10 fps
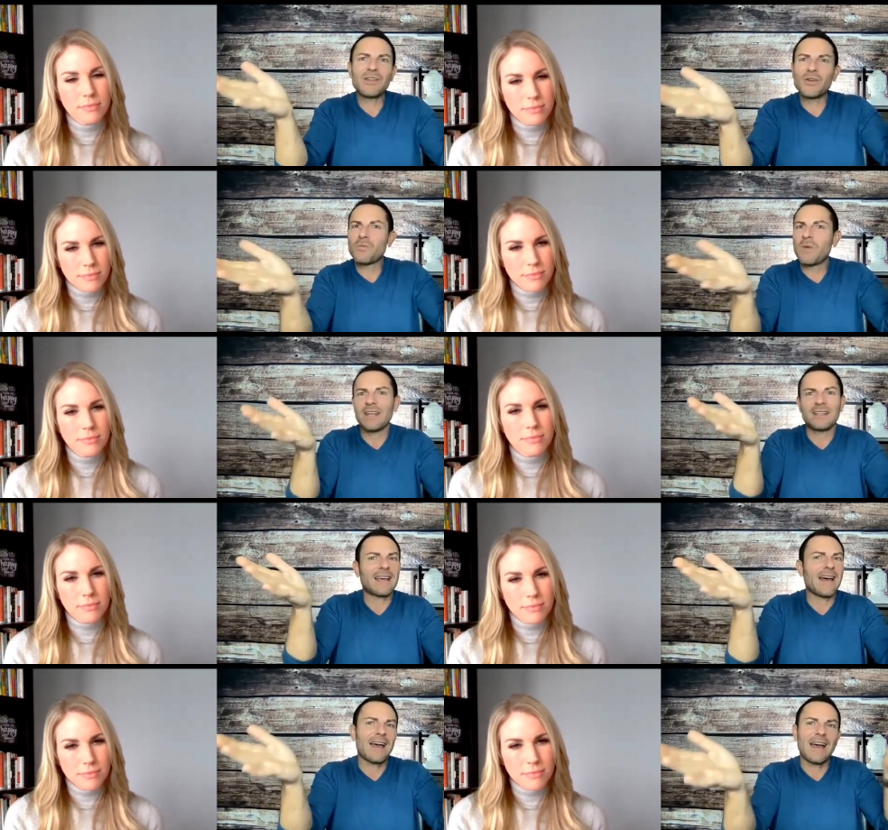Speaker 1: do you make
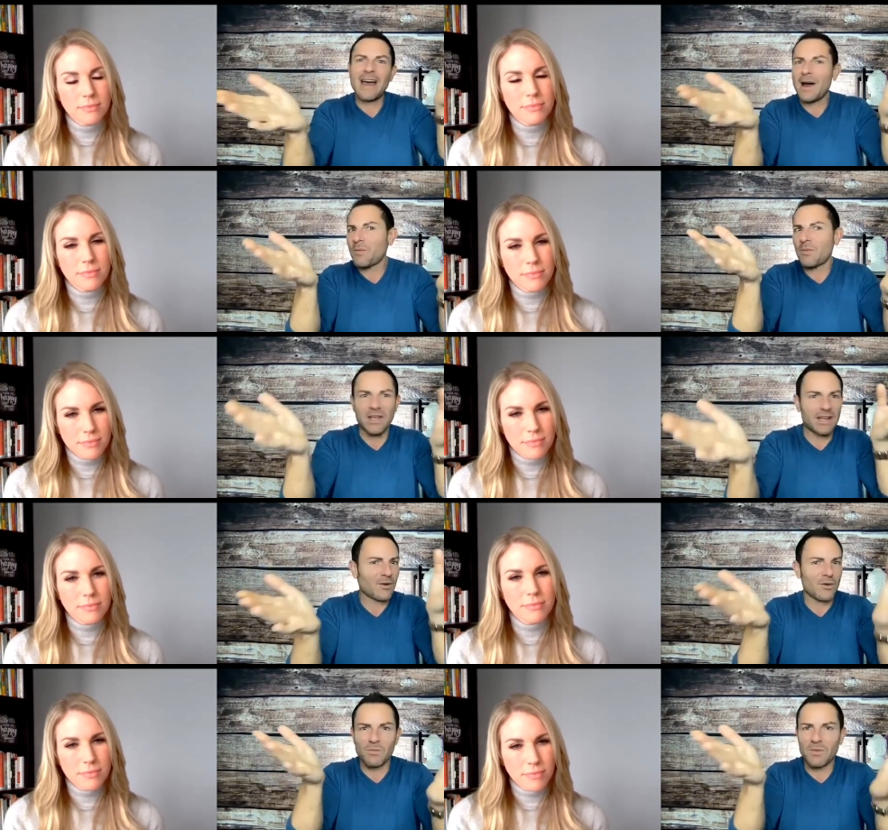that happen
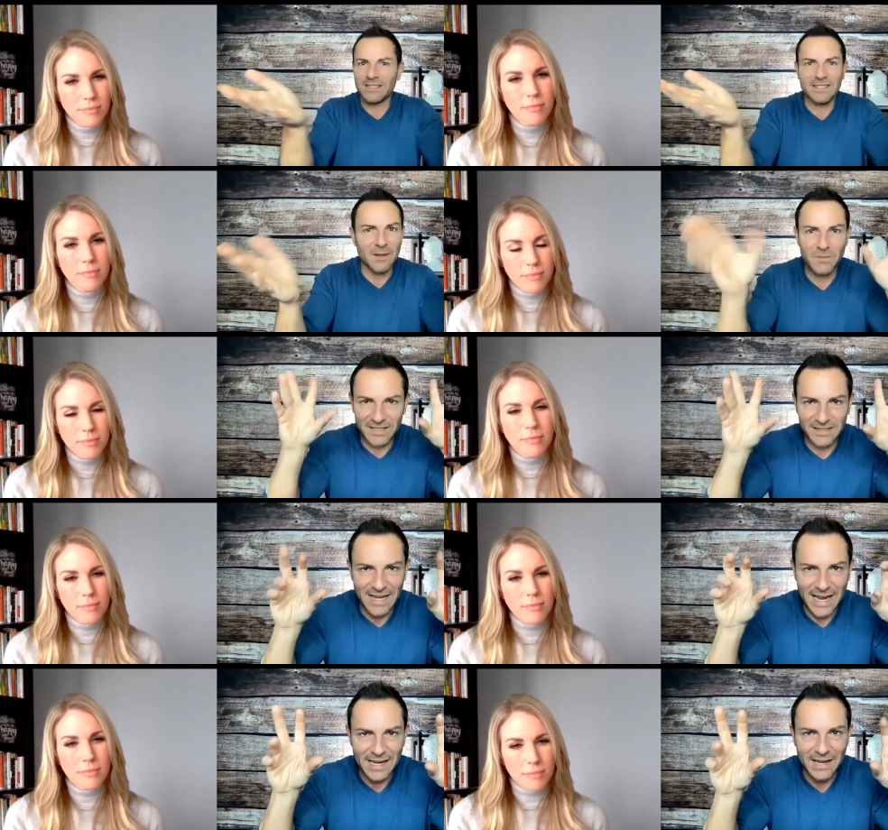or mix it up to
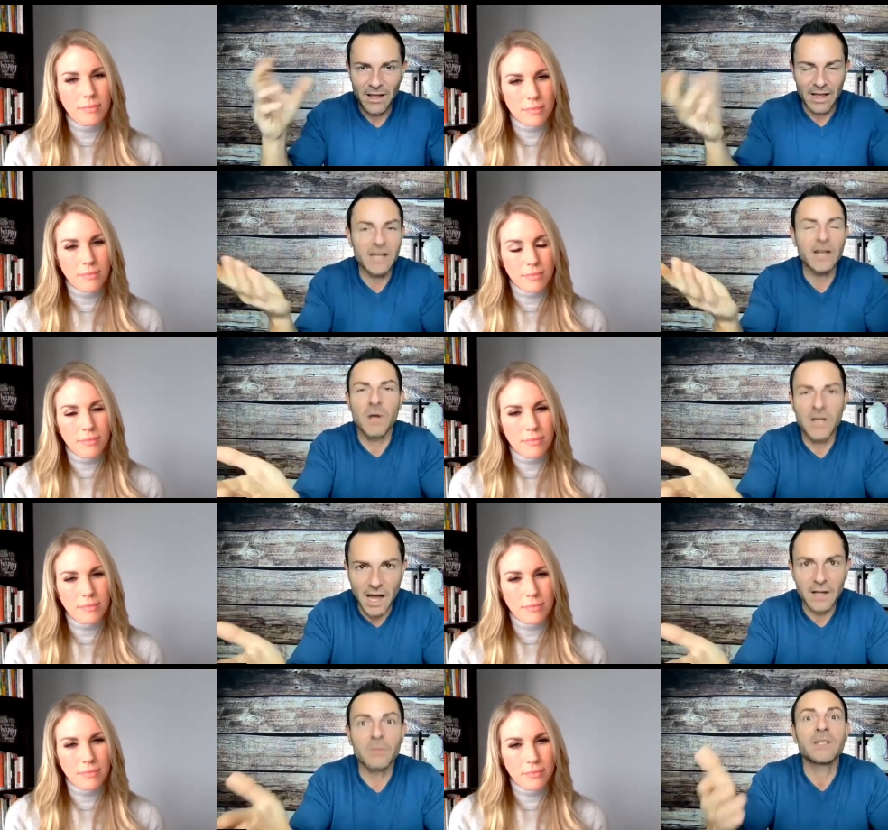stay in a
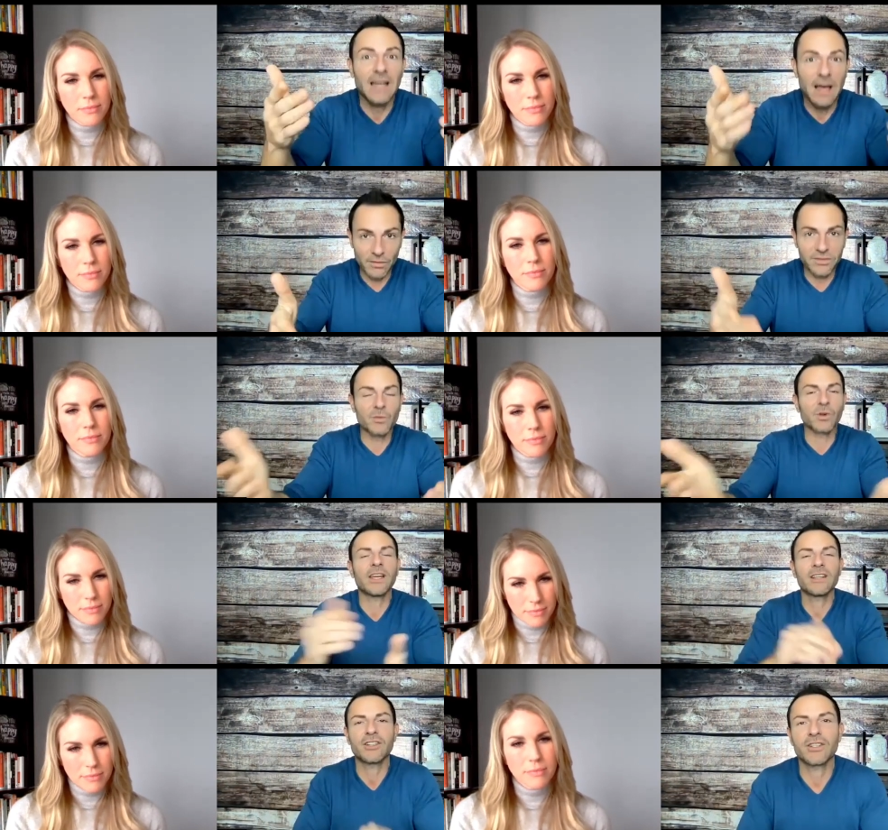monogamous, healthy
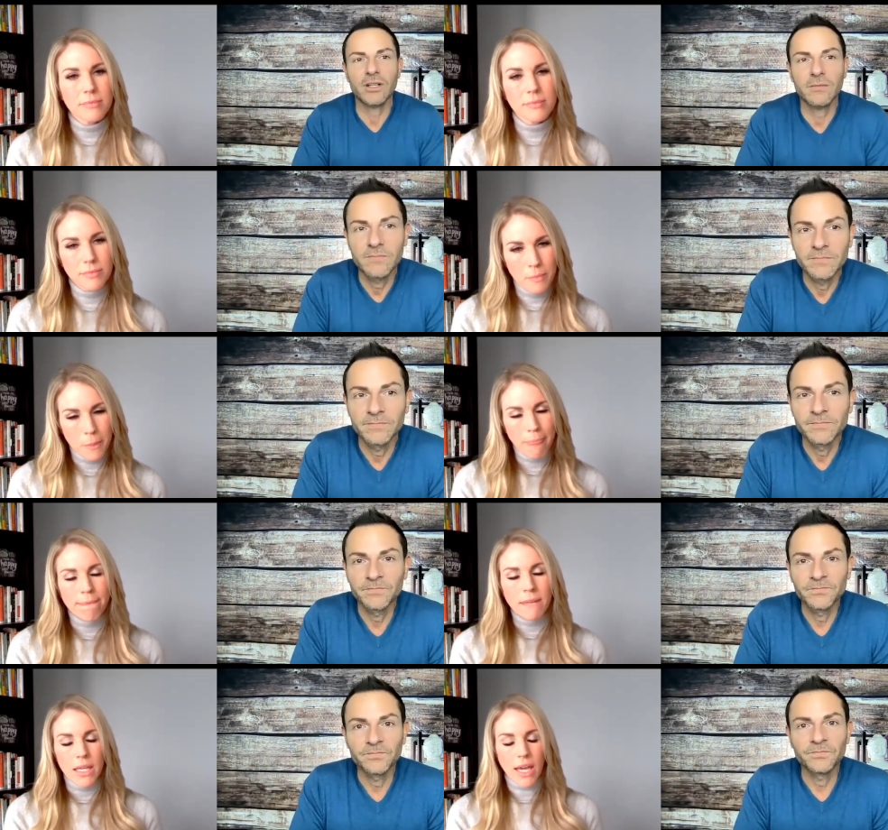relationship?
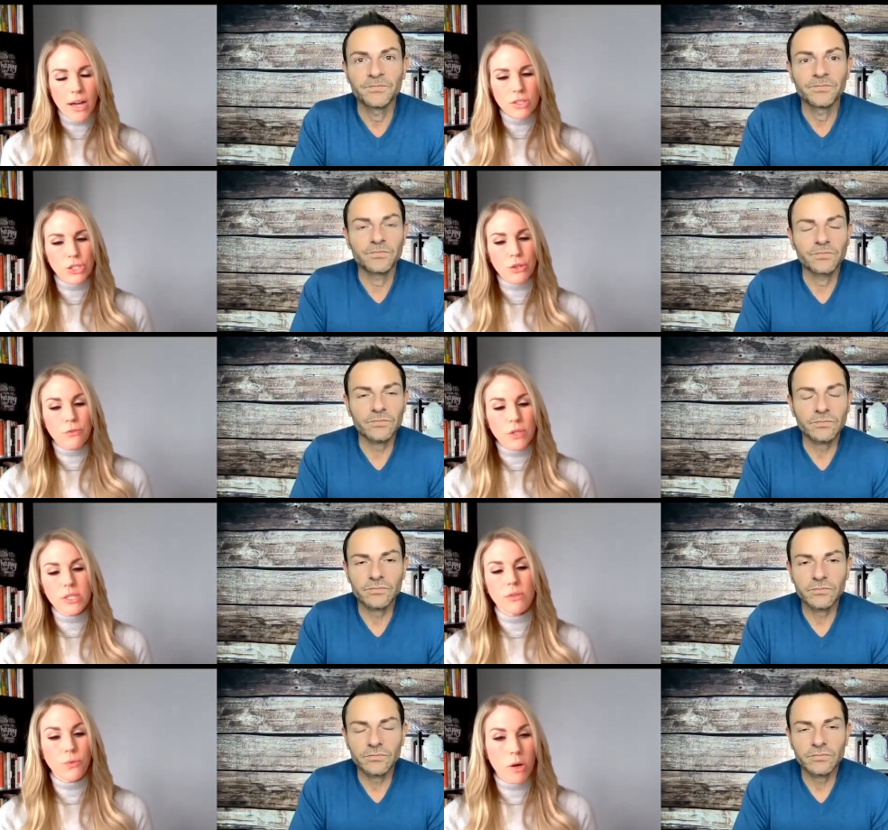
Speaker 2: Yeah. So the first
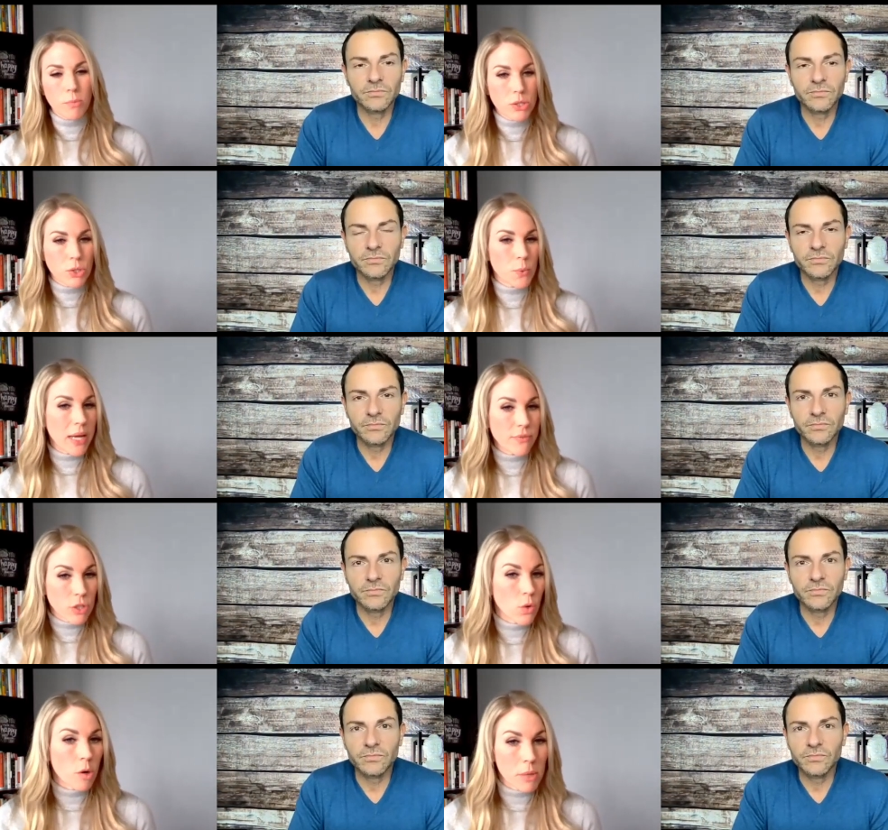and foremost is we have to
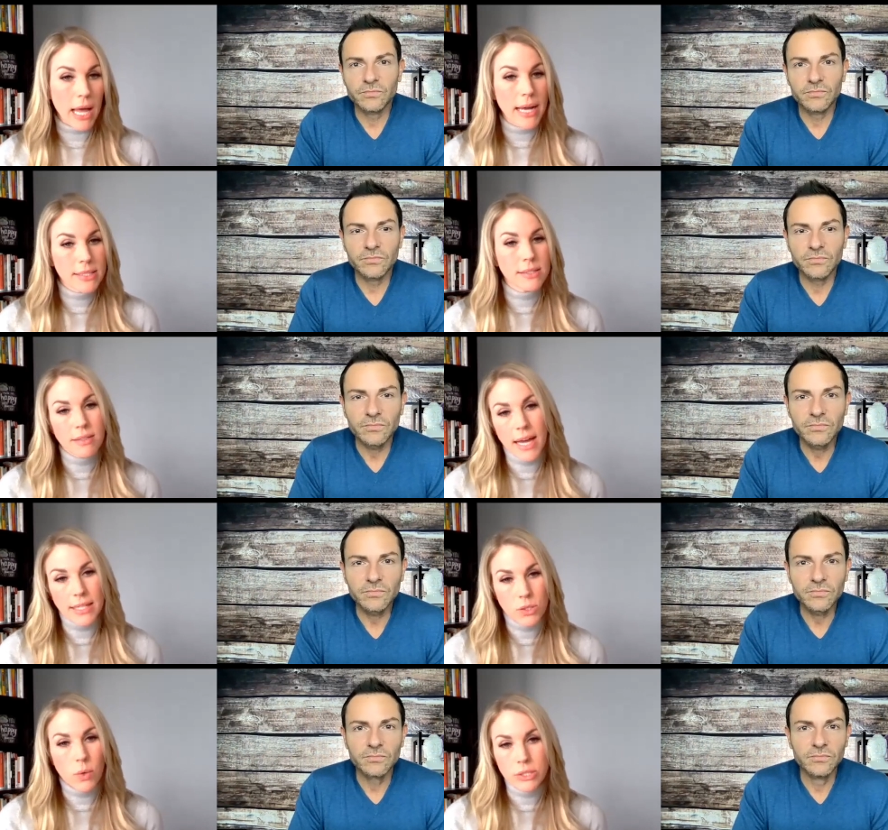normalize that that's
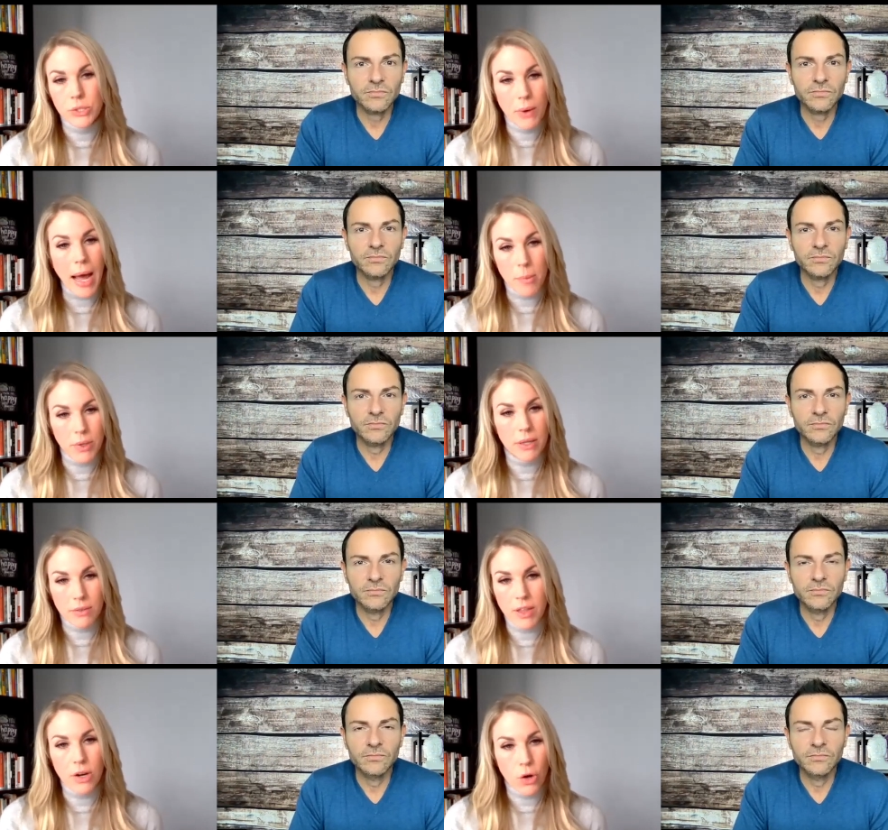going to happen.
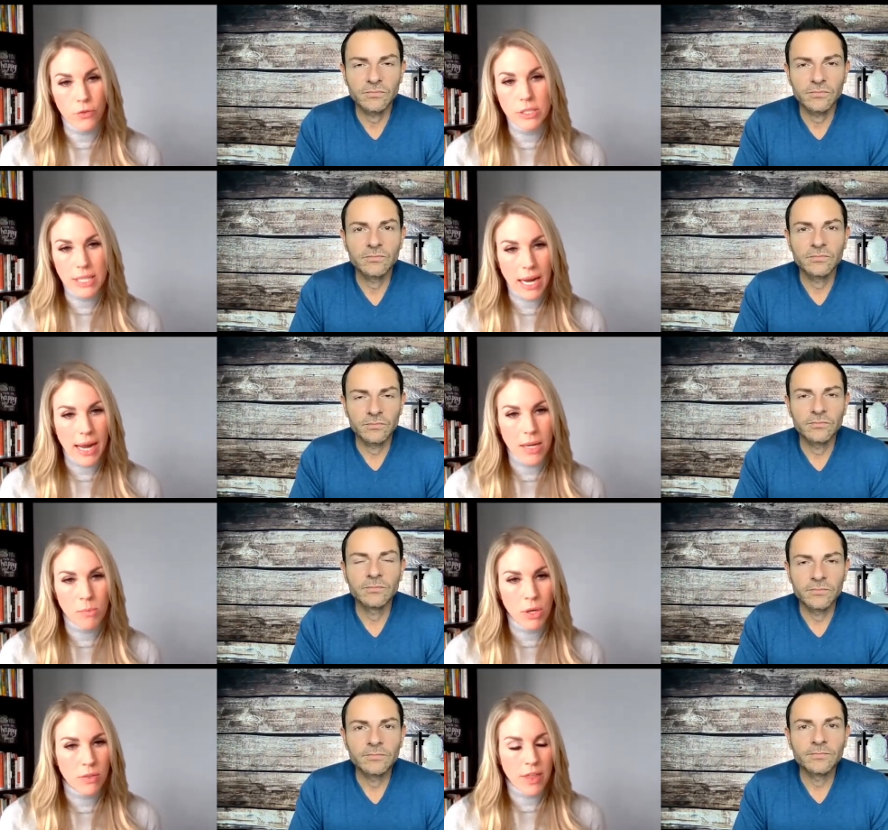That over time,
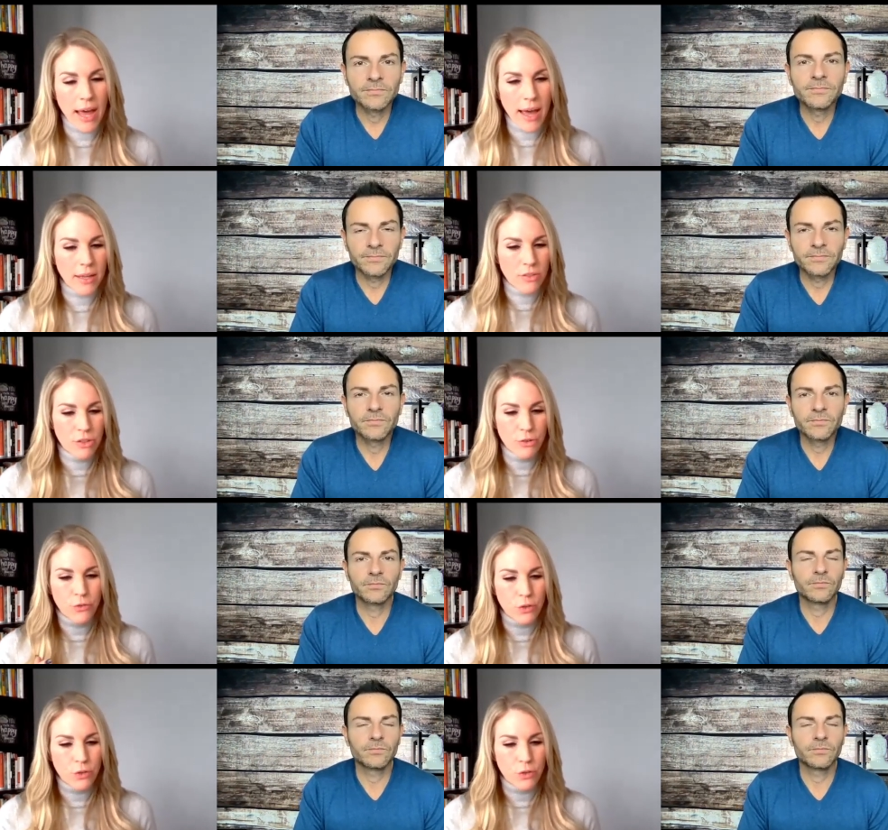that the